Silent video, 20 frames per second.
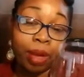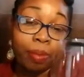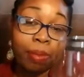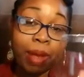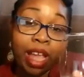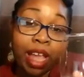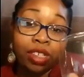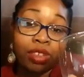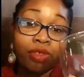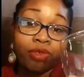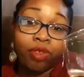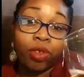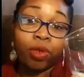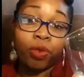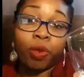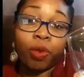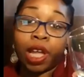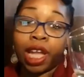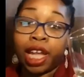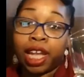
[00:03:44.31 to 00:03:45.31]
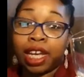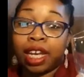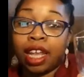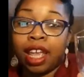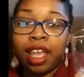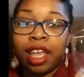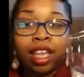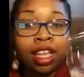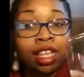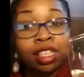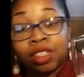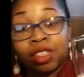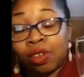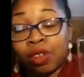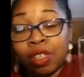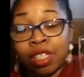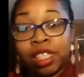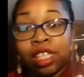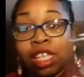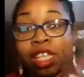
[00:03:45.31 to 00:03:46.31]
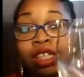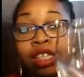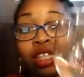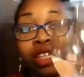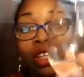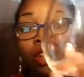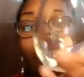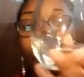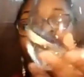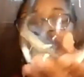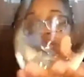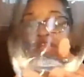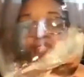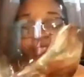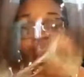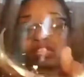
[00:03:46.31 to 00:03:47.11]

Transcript: their passion fruit wine. It's only seasonal.